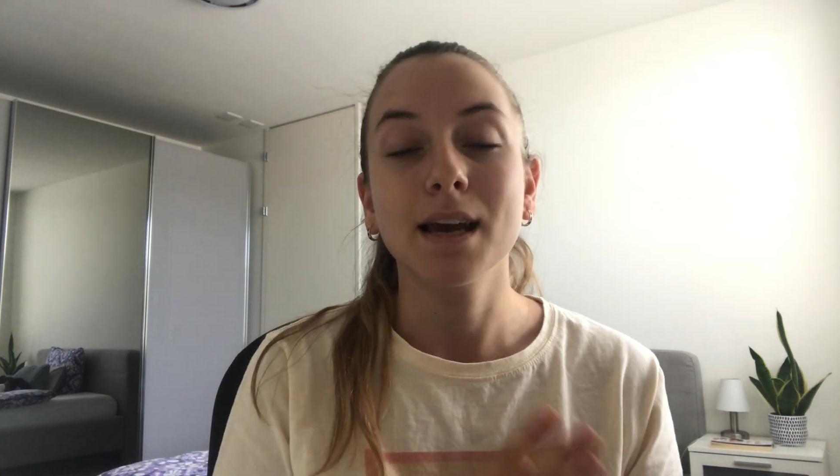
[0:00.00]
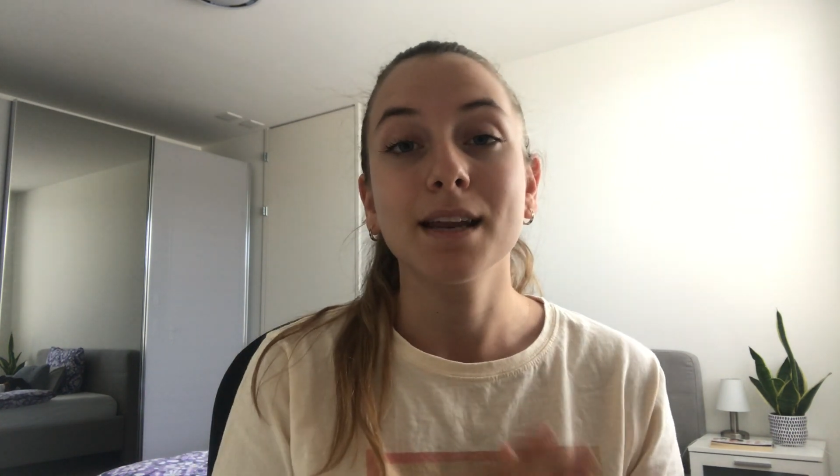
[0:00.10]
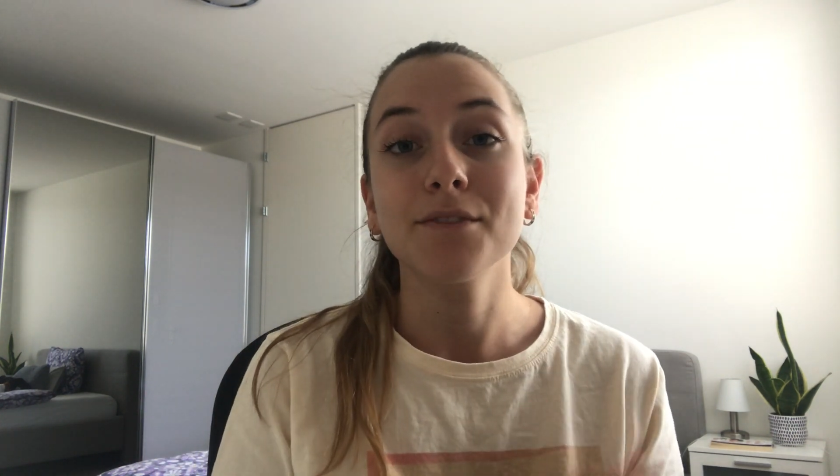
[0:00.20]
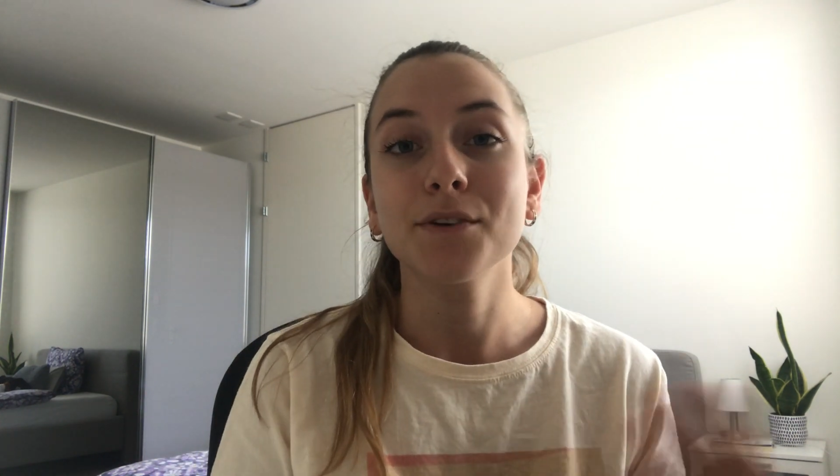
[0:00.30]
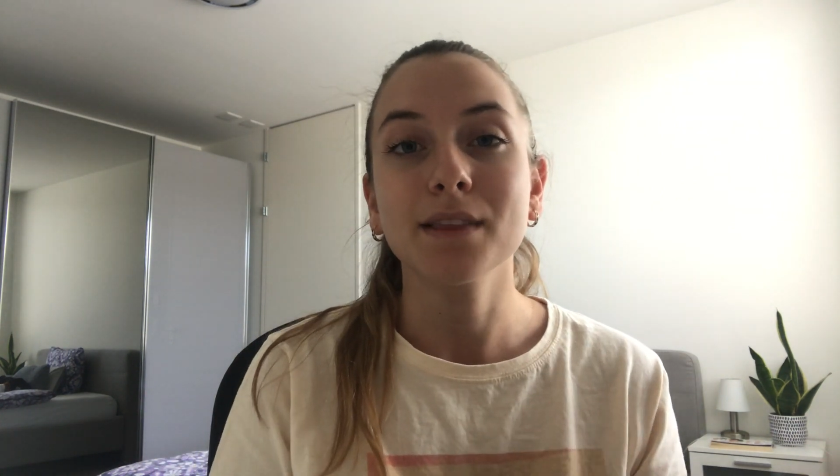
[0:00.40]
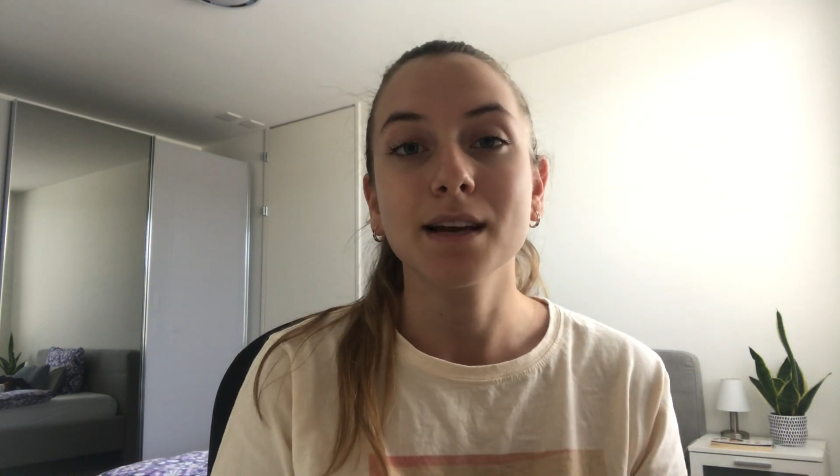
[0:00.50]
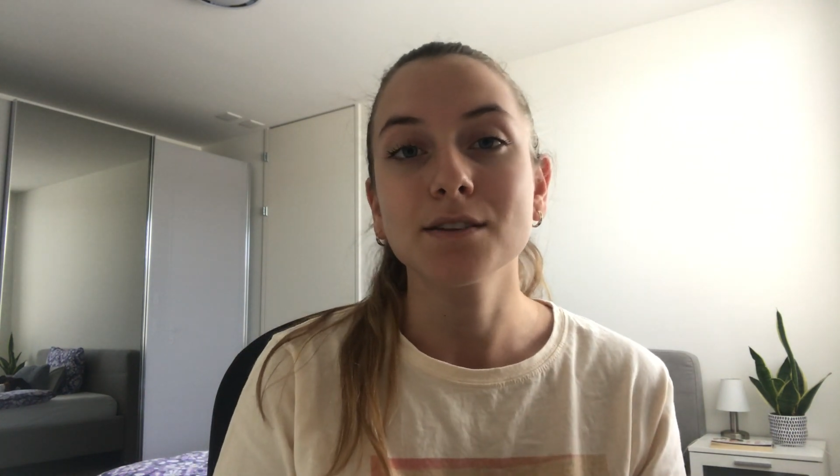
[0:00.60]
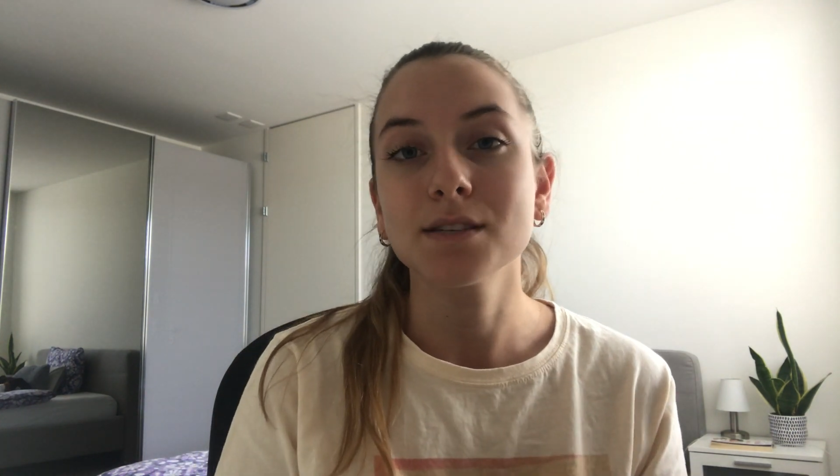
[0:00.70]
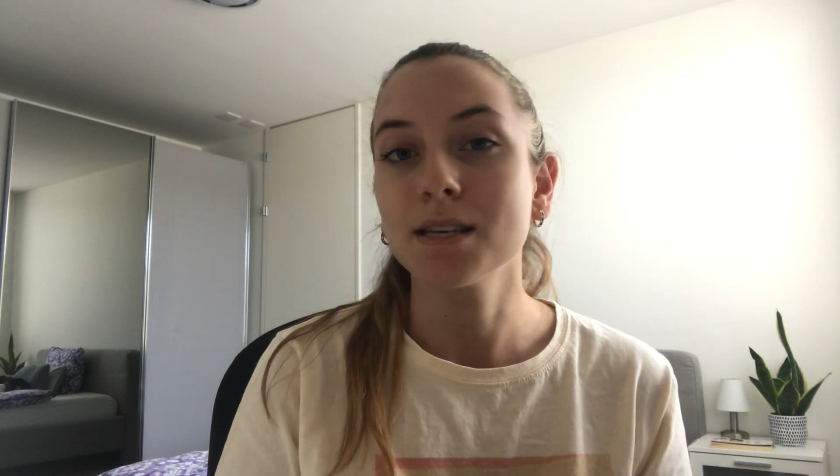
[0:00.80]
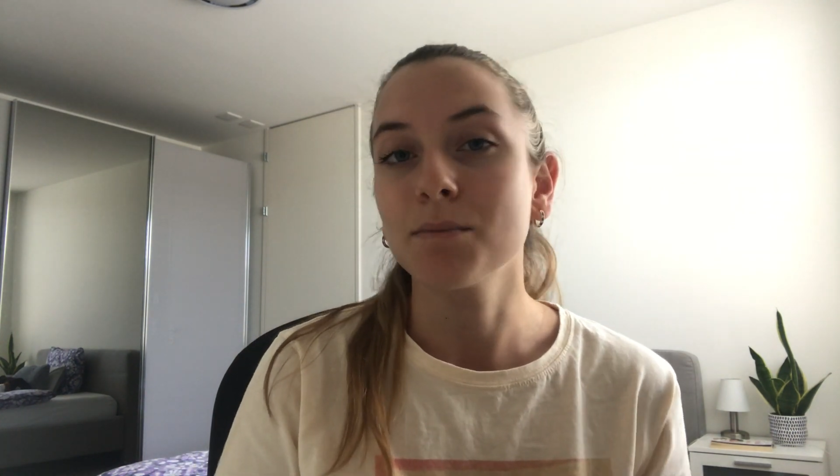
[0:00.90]
and if you'd like
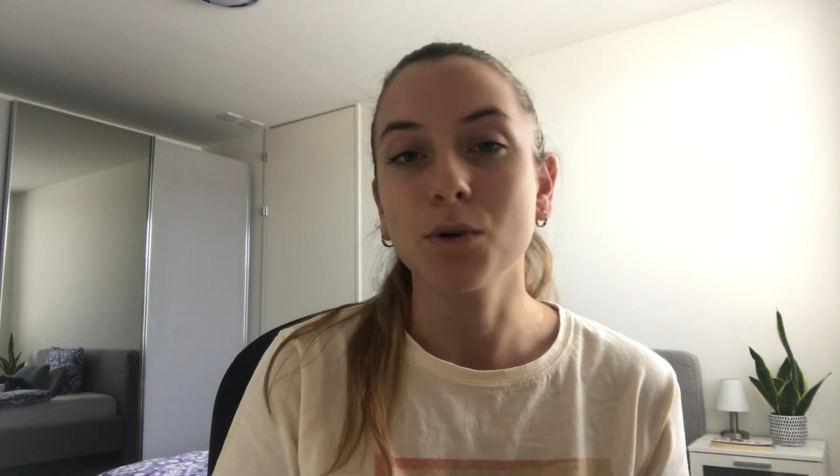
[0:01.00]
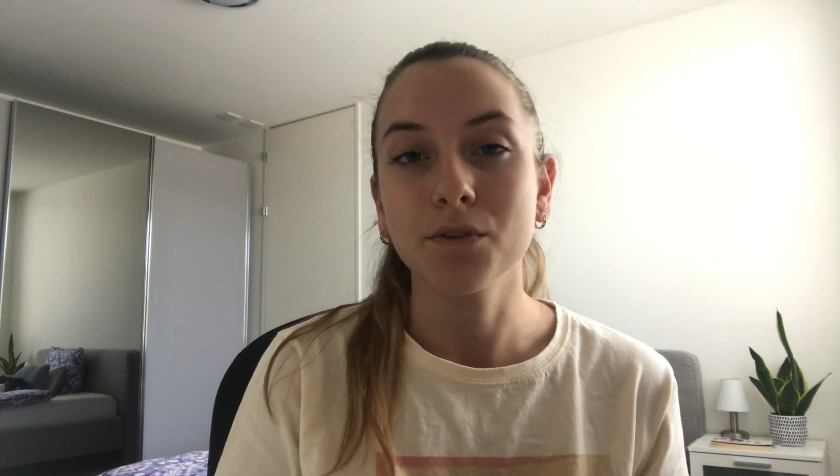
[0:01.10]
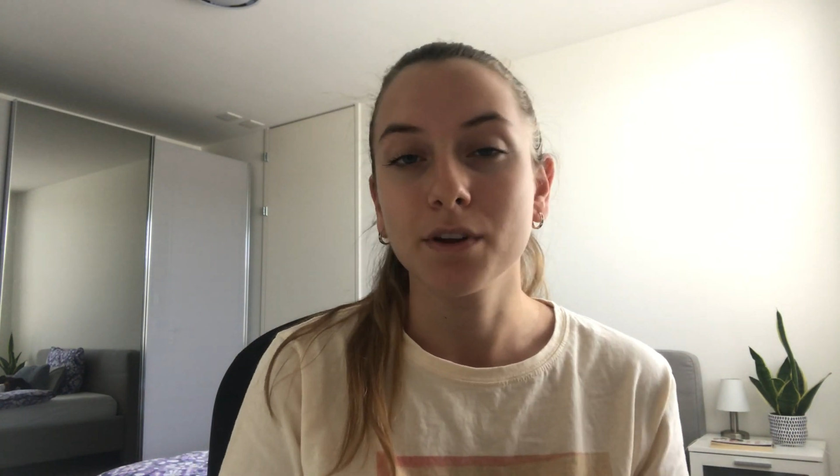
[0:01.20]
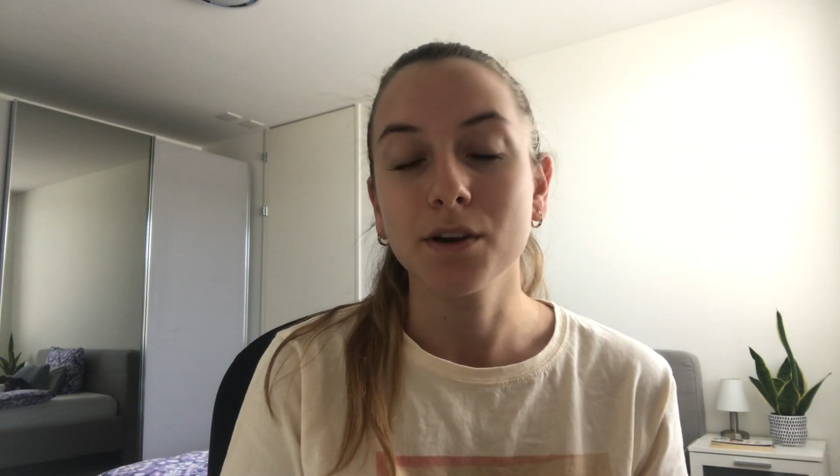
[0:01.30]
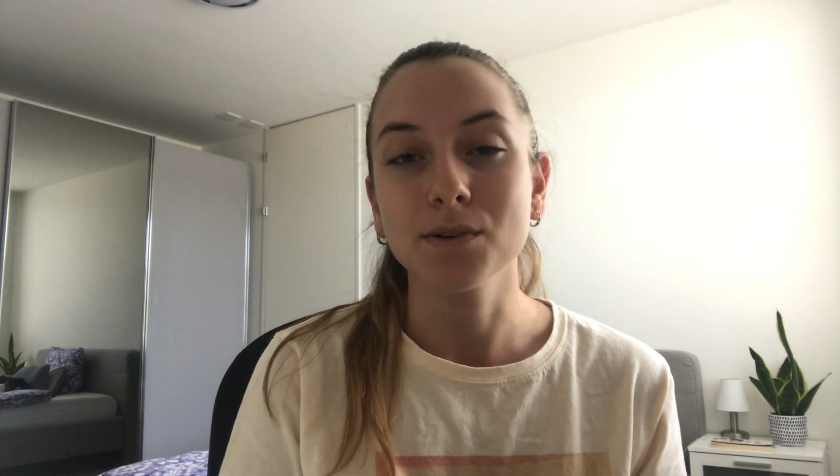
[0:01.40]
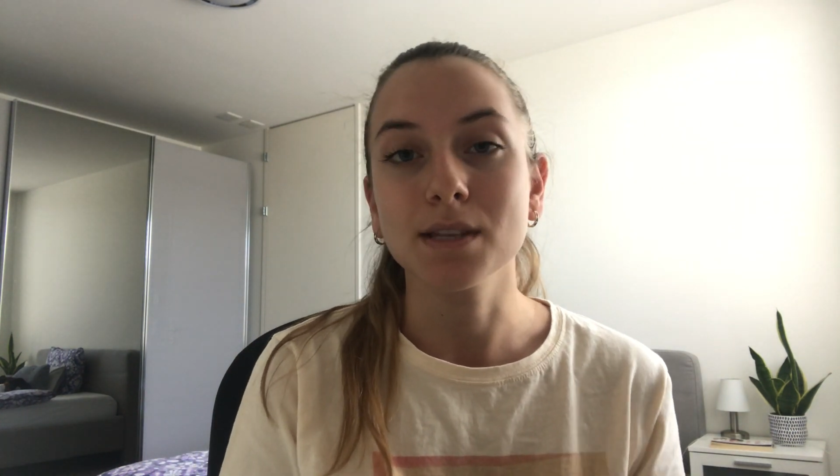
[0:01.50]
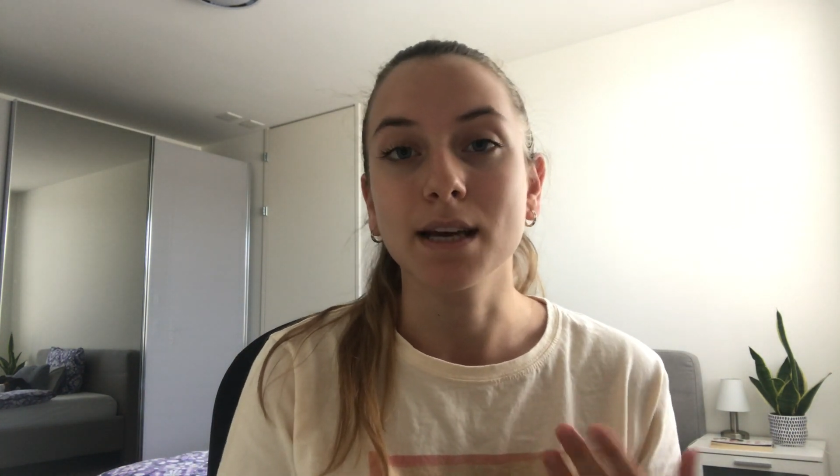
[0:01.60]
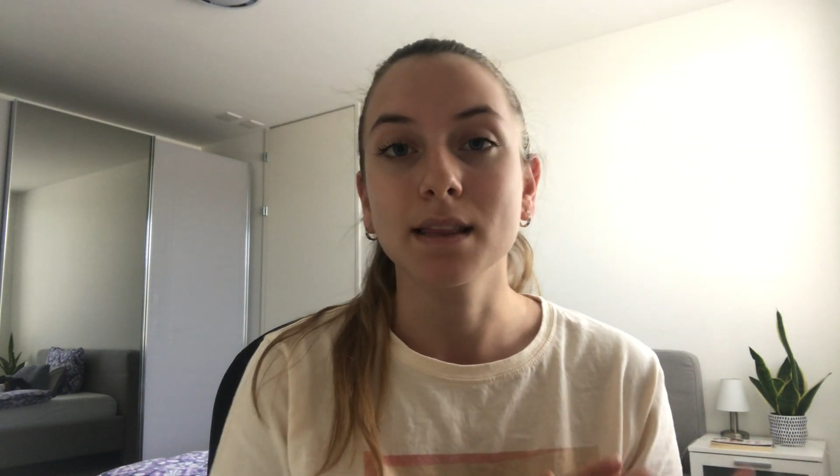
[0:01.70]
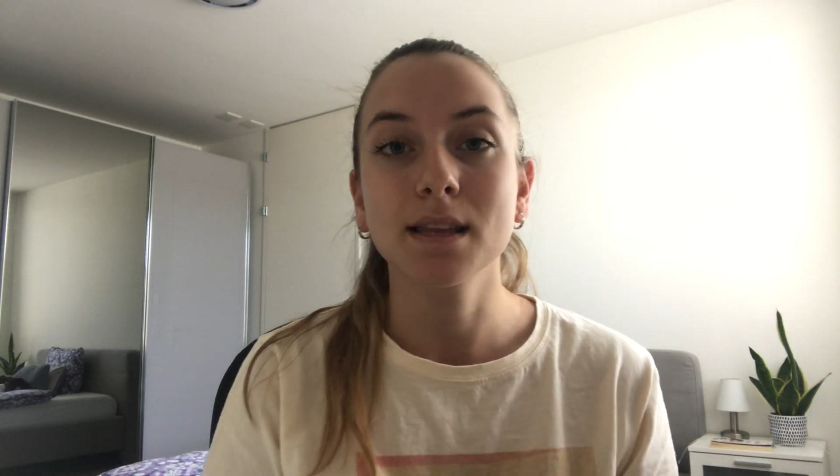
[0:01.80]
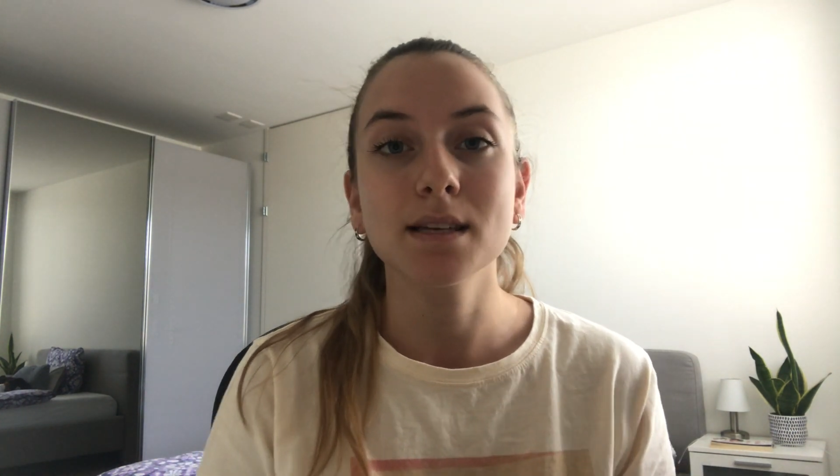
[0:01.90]
to see more videos
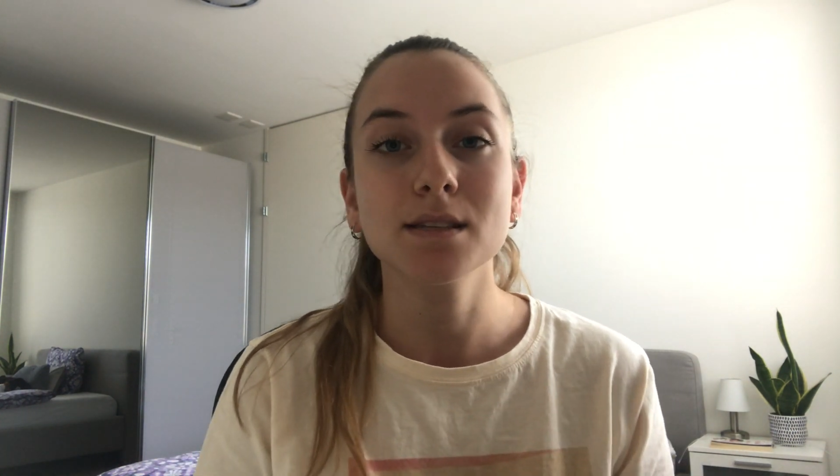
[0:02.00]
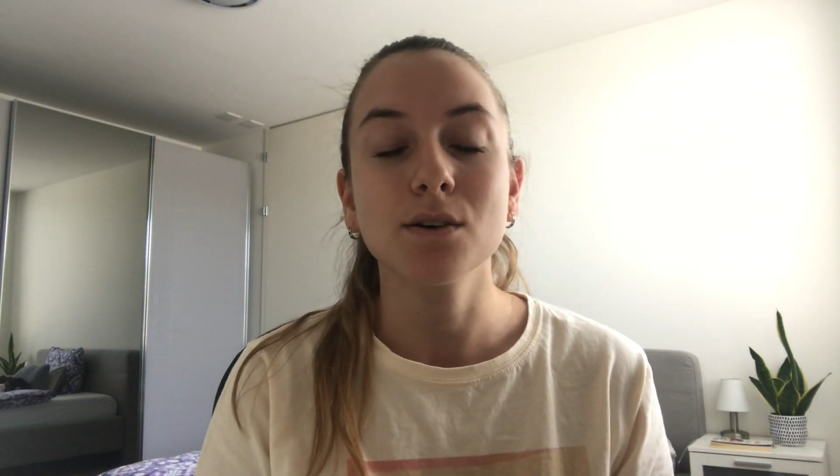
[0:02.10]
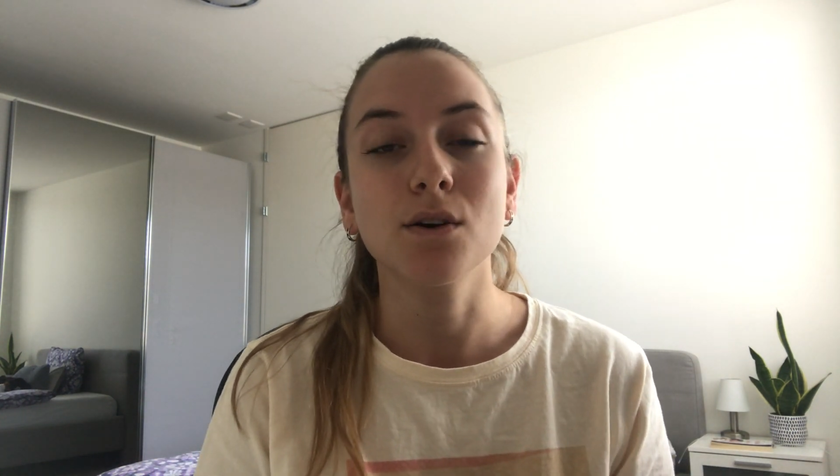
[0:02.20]
like this